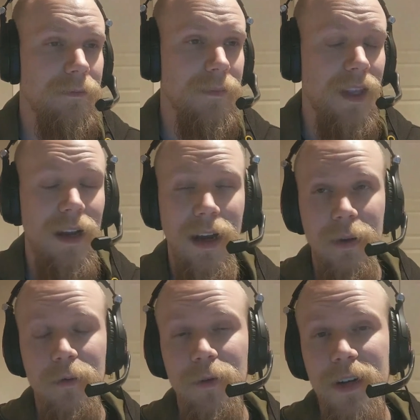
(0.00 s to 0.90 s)
I'm
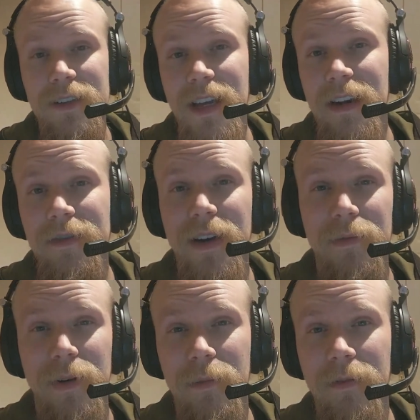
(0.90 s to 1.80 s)
quite satisfied
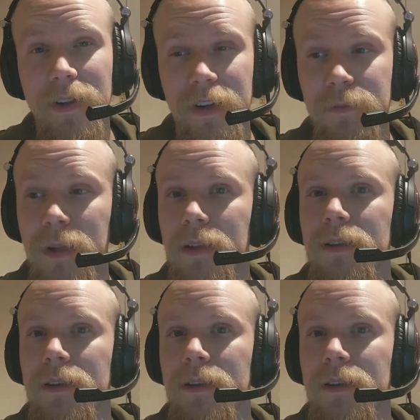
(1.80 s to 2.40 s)
with my finished builds.